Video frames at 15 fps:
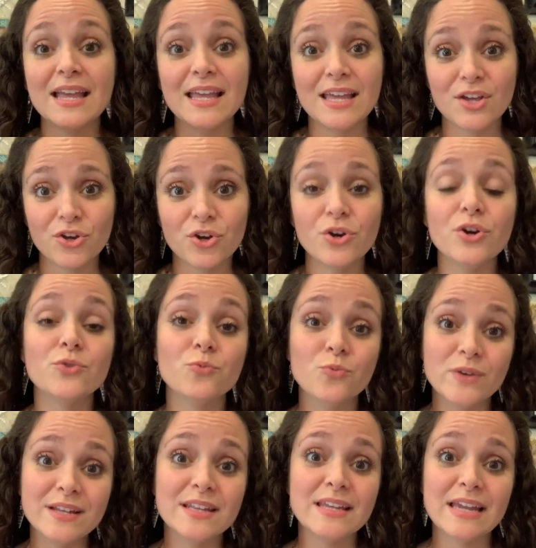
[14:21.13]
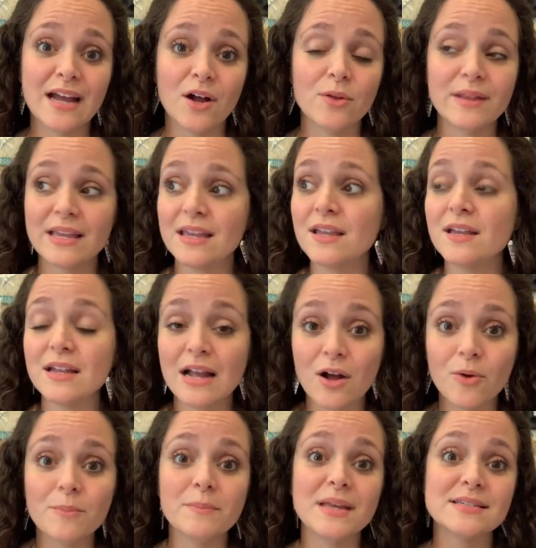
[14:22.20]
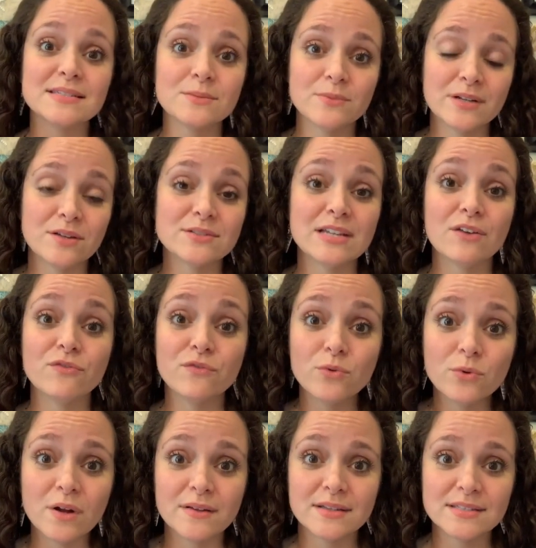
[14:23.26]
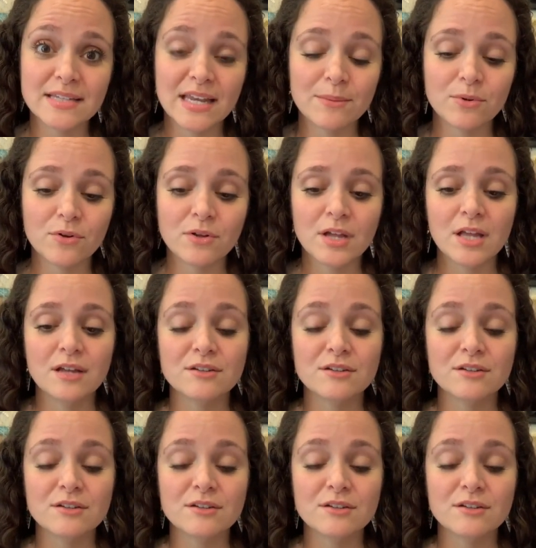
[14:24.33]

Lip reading: It could really help. Like, it could help make someone else have food on the table.